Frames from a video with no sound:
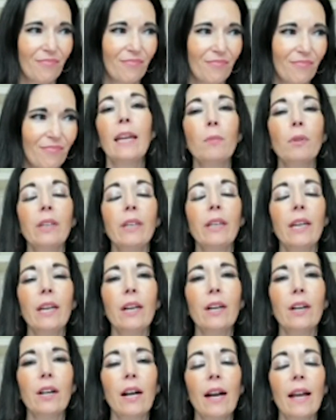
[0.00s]
Kimberly
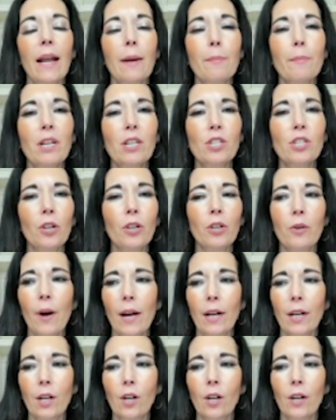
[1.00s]
here, and I'm going to show you
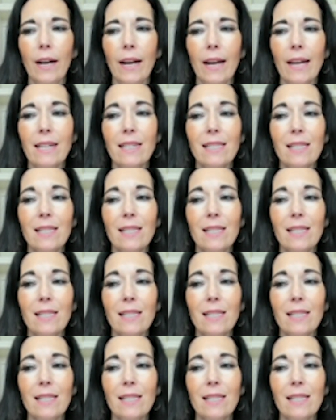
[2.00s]
how to create